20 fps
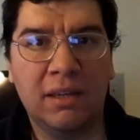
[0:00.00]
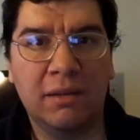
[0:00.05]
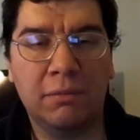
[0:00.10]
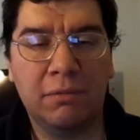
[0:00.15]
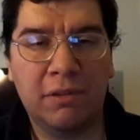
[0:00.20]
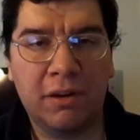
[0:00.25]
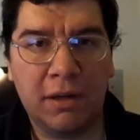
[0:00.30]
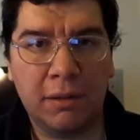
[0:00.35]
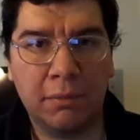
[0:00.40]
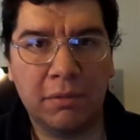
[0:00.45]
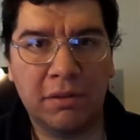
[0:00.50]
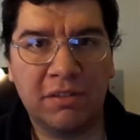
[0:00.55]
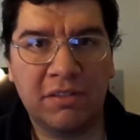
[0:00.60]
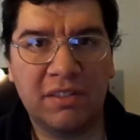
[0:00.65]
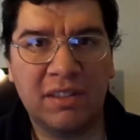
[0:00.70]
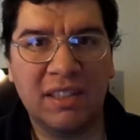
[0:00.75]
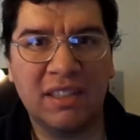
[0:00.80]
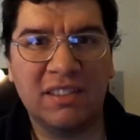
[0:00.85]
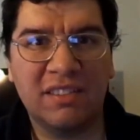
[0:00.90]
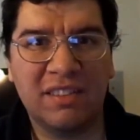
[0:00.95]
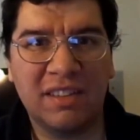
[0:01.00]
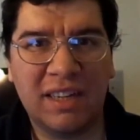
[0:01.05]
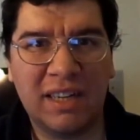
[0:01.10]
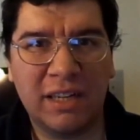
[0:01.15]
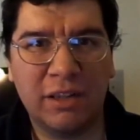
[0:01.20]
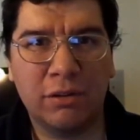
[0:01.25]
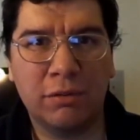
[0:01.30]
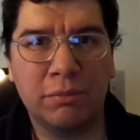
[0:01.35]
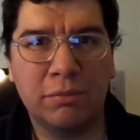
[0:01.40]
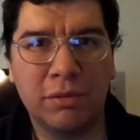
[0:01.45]
and vomits the
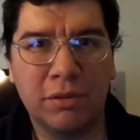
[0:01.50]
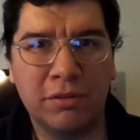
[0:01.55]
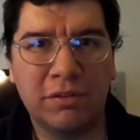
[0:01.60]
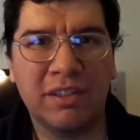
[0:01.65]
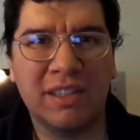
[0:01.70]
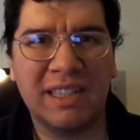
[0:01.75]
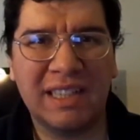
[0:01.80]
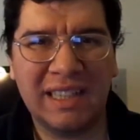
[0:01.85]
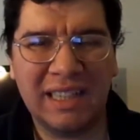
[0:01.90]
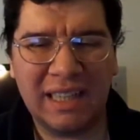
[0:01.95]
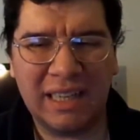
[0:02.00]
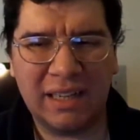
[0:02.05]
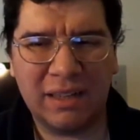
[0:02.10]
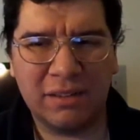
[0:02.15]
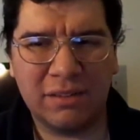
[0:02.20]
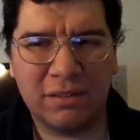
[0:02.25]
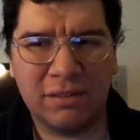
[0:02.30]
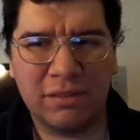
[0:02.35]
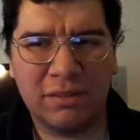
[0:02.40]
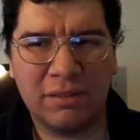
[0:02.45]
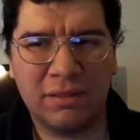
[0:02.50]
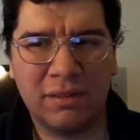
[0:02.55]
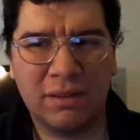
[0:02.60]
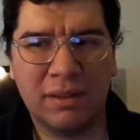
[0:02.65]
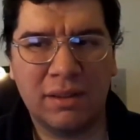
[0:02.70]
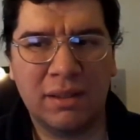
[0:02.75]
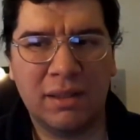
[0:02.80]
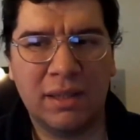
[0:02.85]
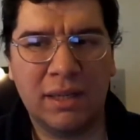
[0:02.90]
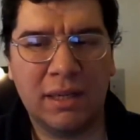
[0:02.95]
entire music class
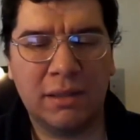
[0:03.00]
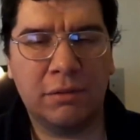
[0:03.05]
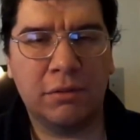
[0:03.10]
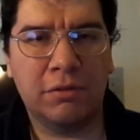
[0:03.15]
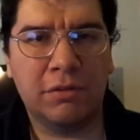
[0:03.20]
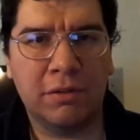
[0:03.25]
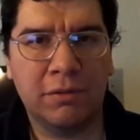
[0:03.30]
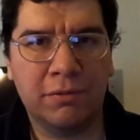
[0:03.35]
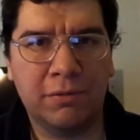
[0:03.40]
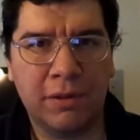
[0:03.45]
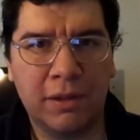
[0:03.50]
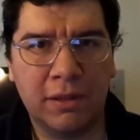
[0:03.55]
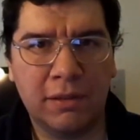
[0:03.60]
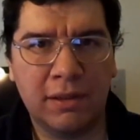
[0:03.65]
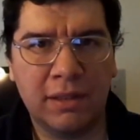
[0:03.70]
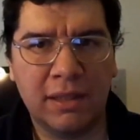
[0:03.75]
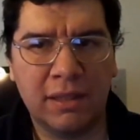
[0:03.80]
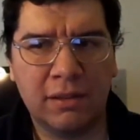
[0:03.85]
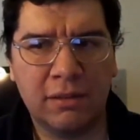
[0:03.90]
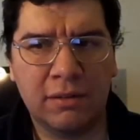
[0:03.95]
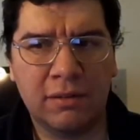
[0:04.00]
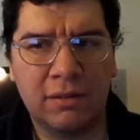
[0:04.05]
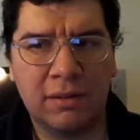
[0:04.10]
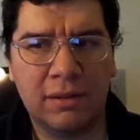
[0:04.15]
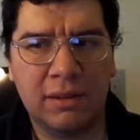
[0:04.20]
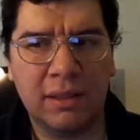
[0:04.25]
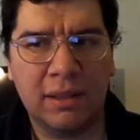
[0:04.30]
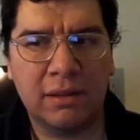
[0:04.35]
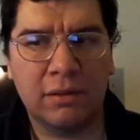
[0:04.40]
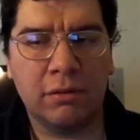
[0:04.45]
after she found out
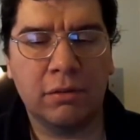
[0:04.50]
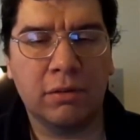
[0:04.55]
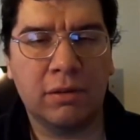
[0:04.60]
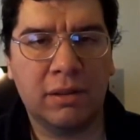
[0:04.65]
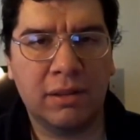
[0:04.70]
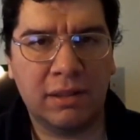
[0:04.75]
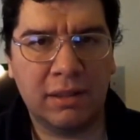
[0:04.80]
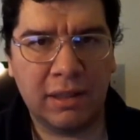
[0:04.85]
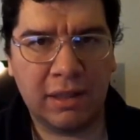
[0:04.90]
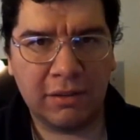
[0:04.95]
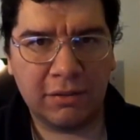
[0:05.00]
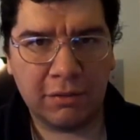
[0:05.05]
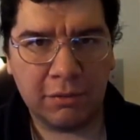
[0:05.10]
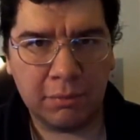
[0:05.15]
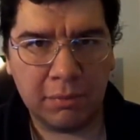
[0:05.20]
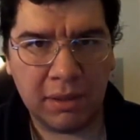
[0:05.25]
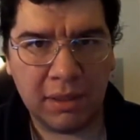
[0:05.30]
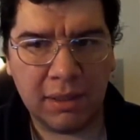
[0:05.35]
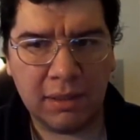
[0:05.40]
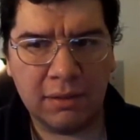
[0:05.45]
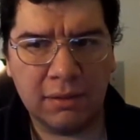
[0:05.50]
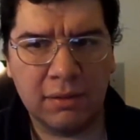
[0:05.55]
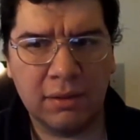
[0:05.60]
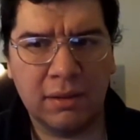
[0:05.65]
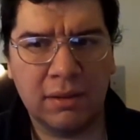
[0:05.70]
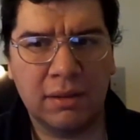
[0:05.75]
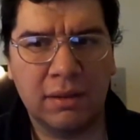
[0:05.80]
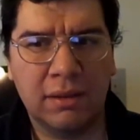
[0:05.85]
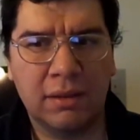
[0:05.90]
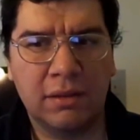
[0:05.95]
that her classmate,
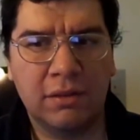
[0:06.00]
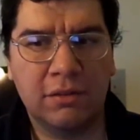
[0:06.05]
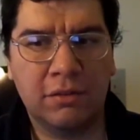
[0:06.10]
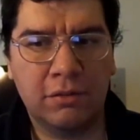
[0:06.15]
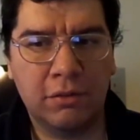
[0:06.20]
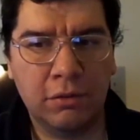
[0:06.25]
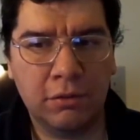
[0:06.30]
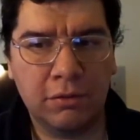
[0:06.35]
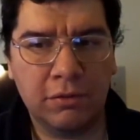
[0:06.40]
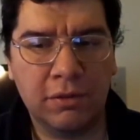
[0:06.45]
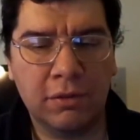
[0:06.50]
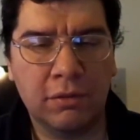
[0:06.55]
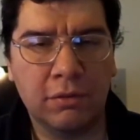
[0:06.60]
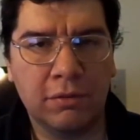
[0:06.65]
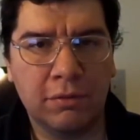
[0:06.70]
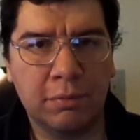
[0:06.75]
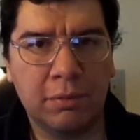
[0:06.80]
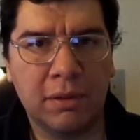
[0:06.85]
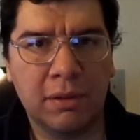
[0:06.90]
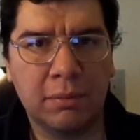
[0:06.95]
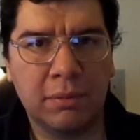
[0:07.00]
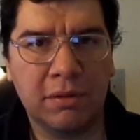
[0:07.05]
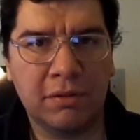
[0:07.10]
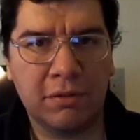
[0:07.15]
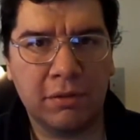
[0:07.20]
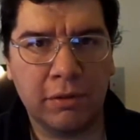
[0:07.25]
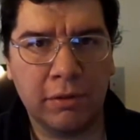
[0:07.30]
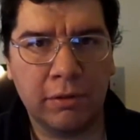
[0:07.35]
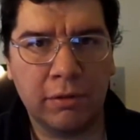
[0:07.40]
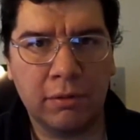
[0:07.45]
Susan, who's played by
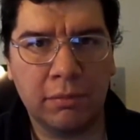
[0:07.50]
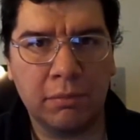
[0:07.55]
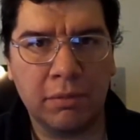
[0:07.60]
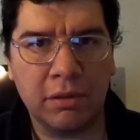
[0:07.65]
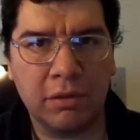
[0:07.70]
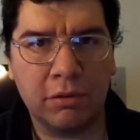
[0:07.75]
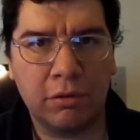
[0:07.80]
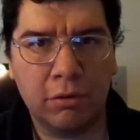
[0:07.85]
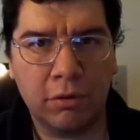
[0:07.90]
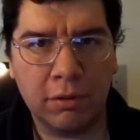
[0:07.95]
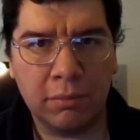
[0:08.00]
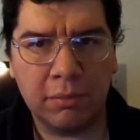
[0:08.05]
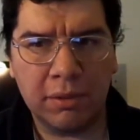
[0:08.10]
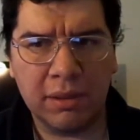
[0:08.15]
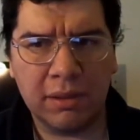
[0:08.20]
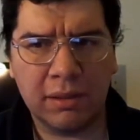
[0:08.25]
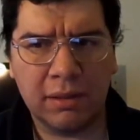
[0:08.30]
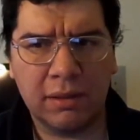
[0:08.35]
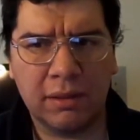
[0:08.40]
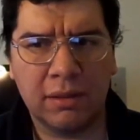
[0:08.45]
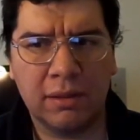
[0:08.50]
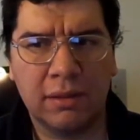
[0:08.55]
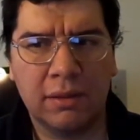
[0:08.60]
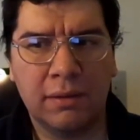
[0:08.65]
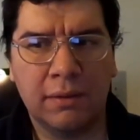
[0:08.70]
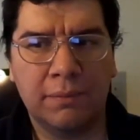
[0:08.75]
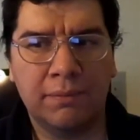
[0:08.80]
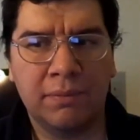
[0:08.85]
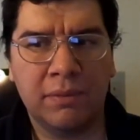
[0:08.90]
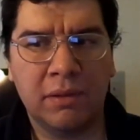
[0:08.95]
Sierra McCormick,
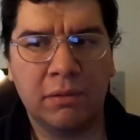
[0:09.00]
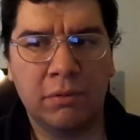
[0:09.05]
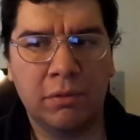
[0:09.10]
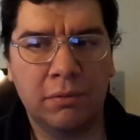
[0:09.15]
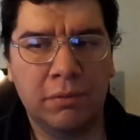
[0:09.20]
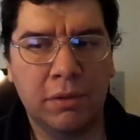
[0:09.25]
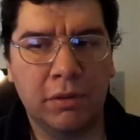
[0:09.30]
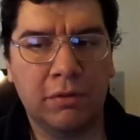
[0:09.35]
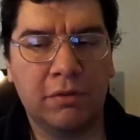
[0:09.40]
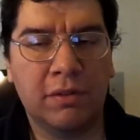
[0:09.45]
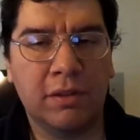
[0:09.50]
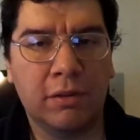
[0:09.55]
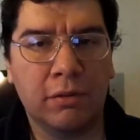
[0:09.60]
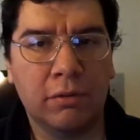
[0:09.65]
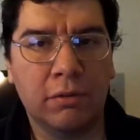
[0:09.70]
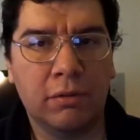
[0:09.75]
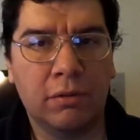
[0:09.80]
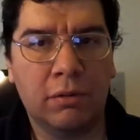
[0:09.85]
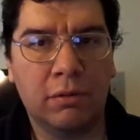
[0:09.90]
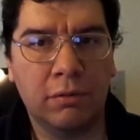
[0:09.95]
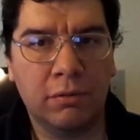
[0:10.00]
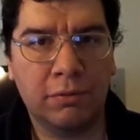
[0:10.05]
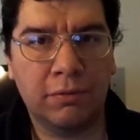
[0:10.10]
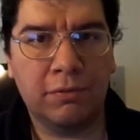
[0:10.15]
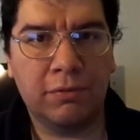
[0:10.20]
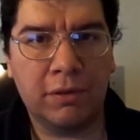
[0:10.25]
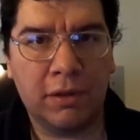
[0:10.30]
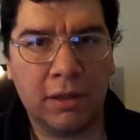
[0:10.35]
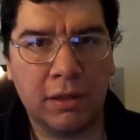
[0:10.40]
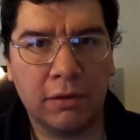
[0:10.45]
reveals that her own
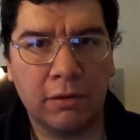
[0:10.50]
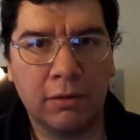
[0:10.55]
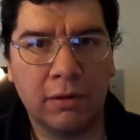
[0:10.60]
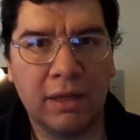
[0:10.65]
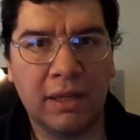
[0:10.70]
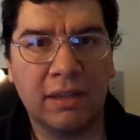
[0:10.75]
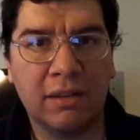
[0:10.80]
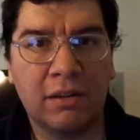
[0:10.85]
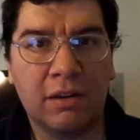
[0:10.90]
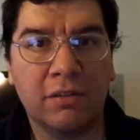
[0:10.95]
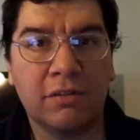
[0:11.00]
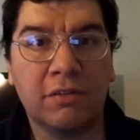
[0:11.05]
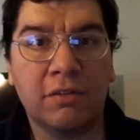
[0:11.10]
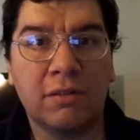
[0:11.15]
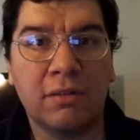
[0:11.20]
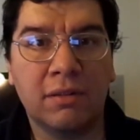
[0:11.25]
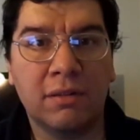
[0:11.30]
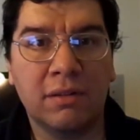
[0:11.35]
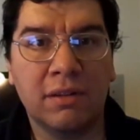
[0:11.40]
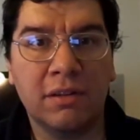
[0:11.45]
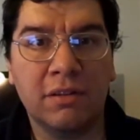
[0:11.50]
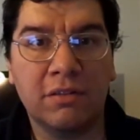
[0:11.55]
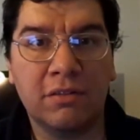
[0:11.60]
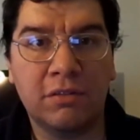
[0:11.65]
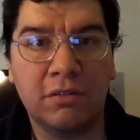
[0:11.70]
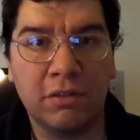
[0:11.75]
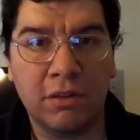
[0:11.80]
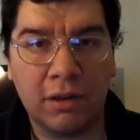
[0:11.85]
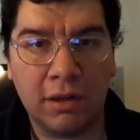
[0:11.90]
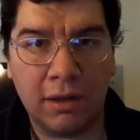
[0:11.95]
father had lost
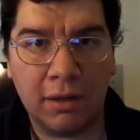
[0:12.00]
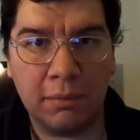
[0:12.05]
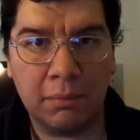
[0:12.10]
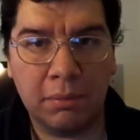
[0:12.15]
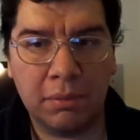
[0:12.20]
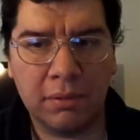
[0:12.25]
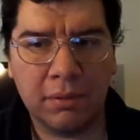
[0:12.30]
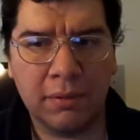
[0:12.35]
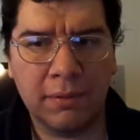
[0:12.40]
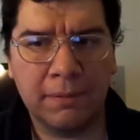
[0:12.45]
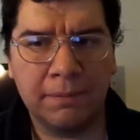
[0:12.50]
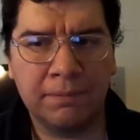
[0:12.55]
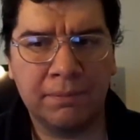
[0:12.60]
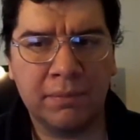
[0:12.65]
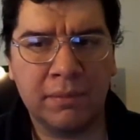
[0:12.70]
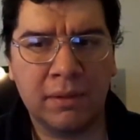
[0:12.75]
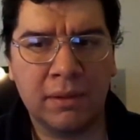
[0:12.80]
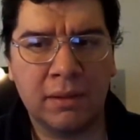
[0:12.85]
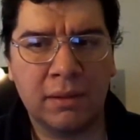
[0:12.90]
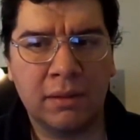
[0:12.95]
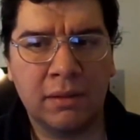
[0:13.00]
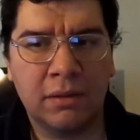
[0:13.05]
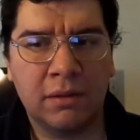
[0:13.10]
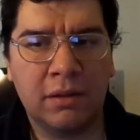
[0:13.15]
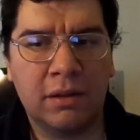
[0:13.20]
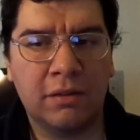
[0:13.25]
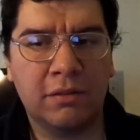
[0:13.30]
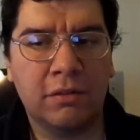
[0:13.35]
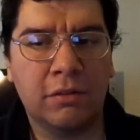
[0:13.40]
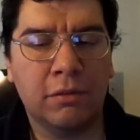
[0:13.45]
his job,
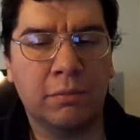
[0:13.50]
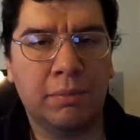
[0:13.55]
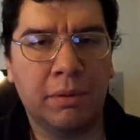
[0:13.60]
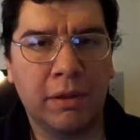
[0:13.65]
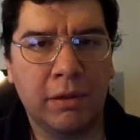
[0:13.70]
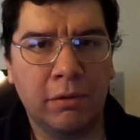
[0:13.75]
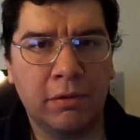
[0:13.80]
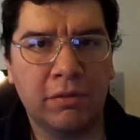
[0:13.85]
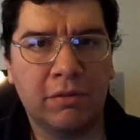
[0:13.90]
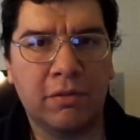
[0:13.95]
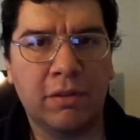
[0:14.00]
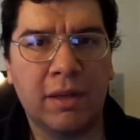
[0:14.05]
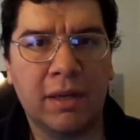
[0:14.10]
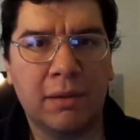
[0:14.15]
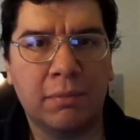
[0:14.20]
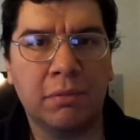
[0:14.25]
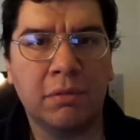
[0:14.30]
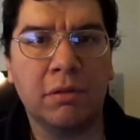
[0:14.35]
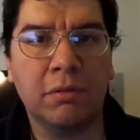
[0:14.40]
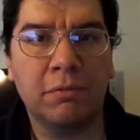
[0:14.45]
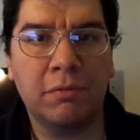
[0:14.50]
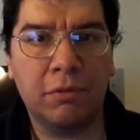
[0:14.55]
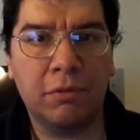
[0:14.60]
causing her parents to have a